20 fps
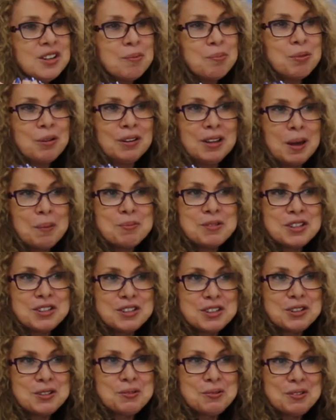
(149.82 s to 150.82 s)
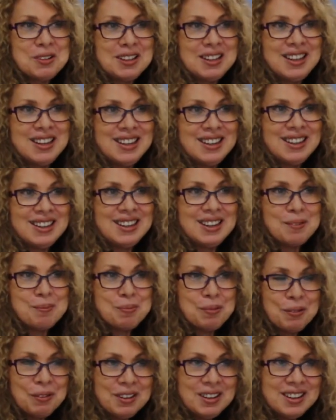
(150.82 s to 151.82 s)
of prolepsis is really
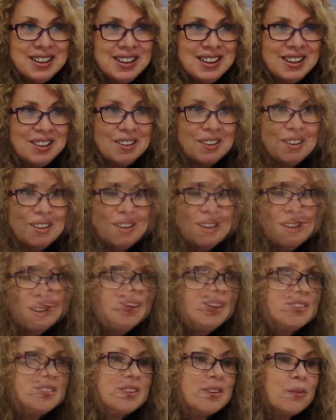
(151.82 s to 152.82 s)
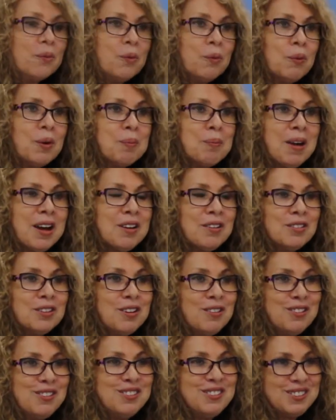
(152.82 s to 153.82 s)
important here. It's what Michael
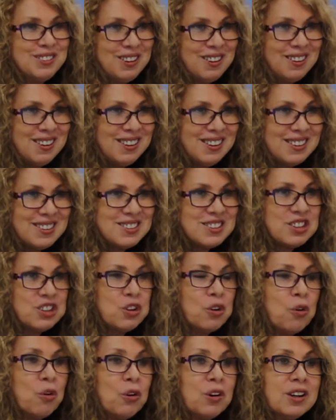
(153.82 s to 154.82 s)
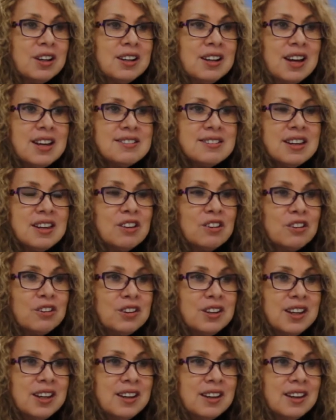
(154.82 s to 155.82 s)
Cole calls, organizing
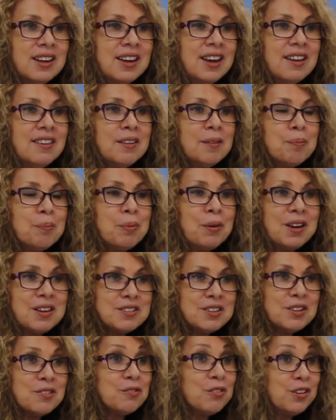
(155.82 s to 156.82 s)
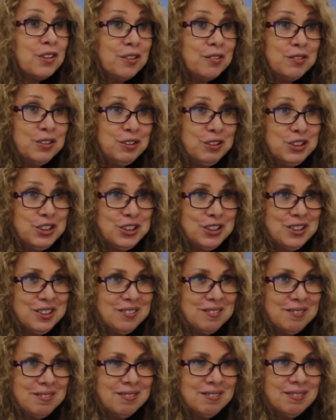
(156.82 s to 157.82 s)
learning in the present for the future.
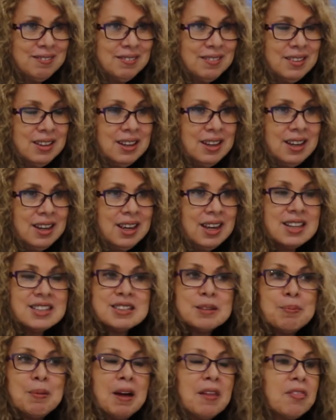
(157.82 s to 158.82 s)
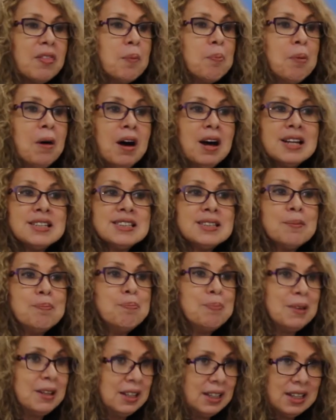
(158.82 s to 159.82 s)
It's about the
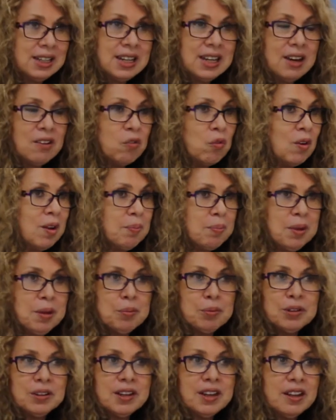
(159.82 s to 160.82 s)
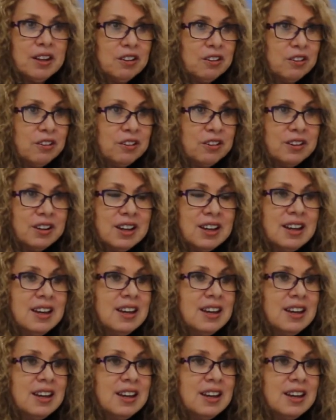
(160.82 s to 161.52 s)
possibility of what people can learn